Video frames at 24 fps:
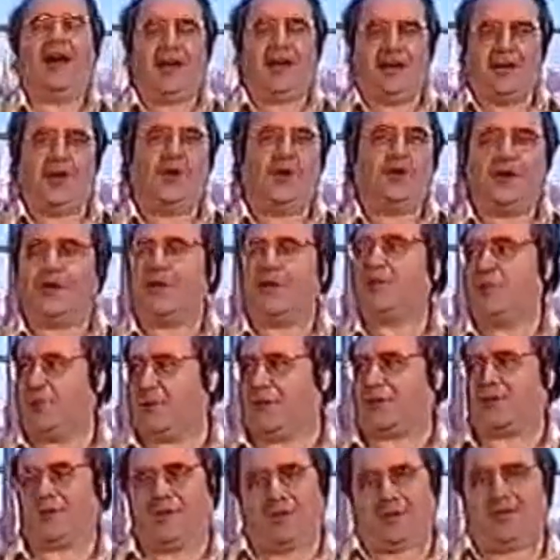I know. You know, you
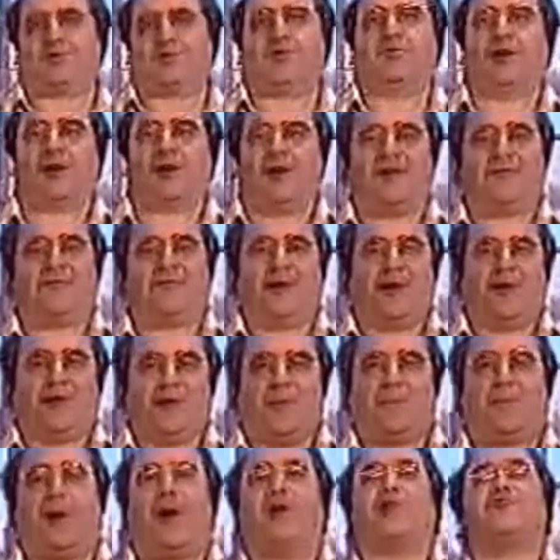wait till you get to talk to Cliff later
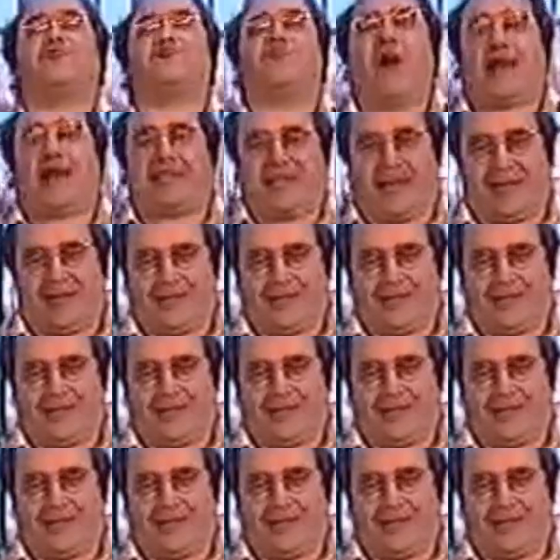on. Pass right